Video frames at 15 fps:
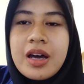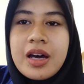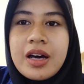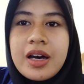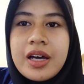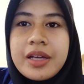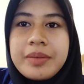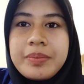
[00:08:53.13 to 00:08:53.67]

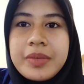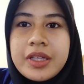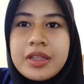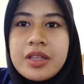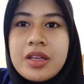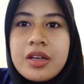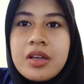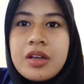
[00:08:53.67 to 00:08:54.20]
I
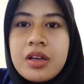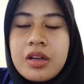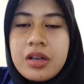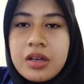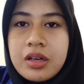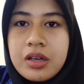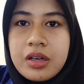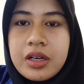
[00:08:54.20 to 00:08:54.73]
bit
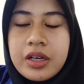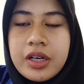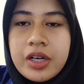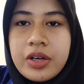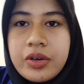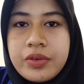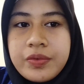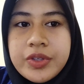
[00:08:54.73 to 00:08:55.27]

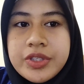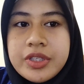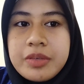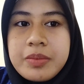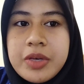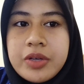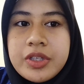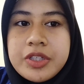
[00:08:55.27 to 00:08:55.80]
confused
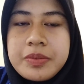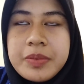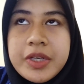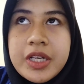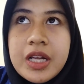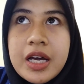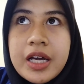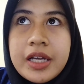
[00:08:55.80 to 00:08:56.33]
about this,
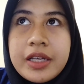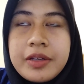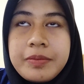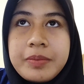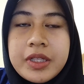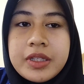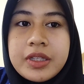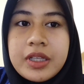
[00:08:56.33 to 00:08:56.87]
but
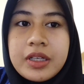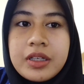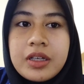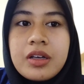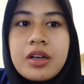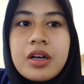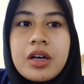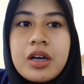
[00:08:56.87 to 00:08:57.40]
I've been
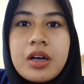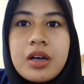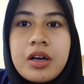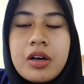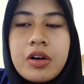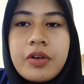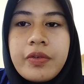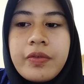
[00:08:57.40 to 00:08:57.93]
thinking
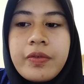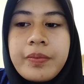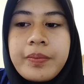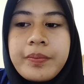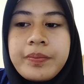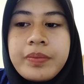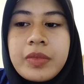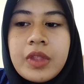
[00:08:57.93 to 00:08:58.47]
of
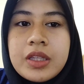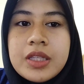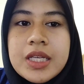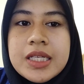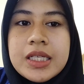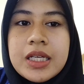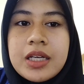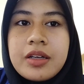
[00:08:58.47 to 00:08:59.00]

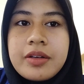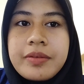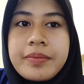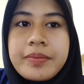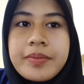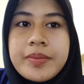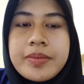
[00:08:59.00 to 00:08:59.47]
taking